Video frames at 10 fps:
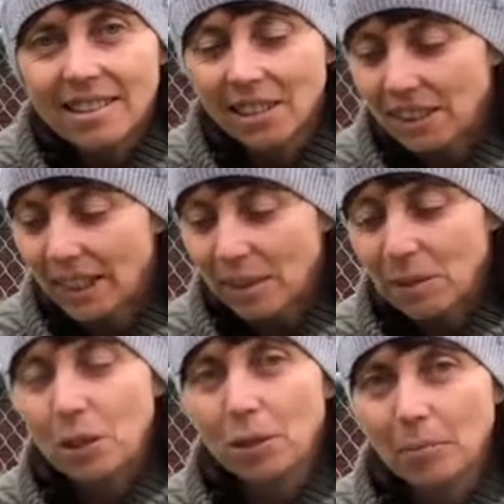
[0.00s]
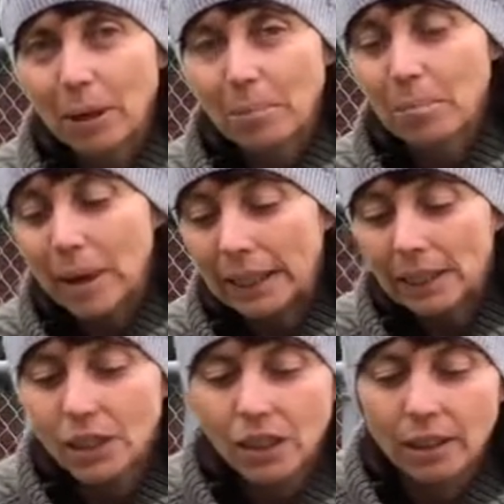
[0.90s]
So today we're talking about
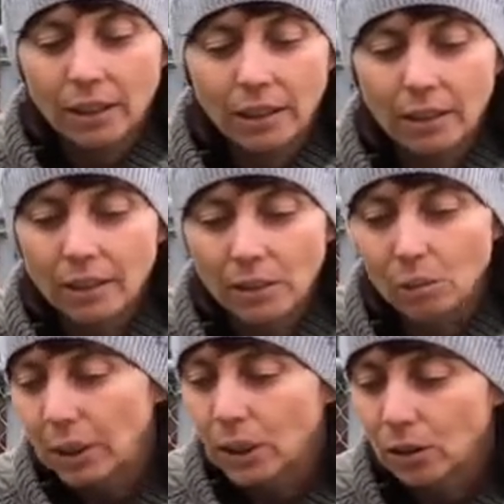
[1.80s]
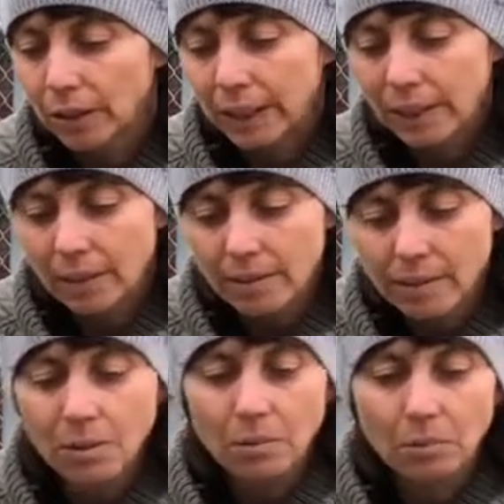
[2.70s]
managing your winter
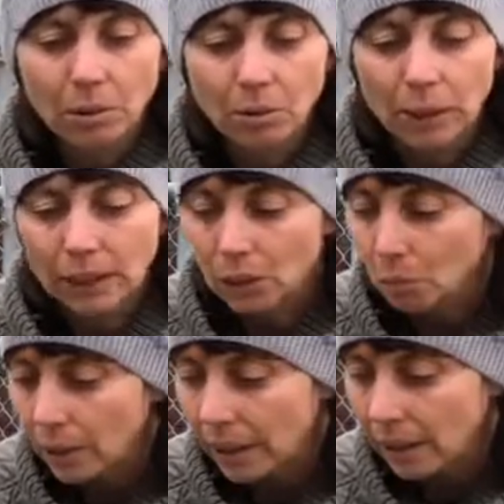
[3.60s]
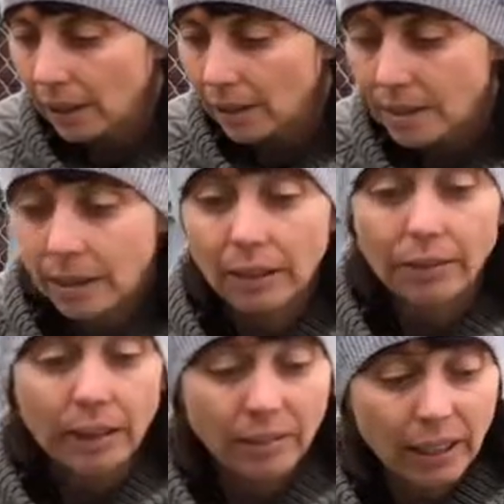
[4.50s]
greens with regard to weeds,
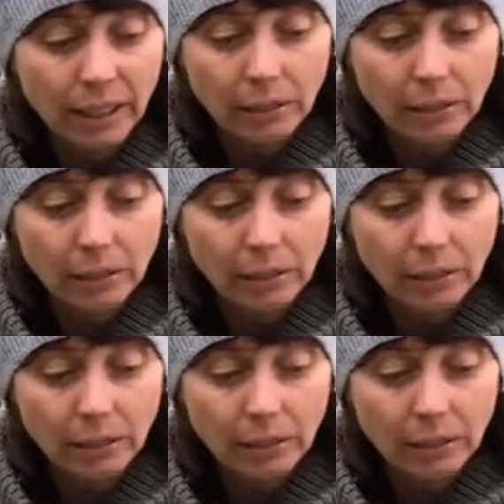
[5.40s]
even if they're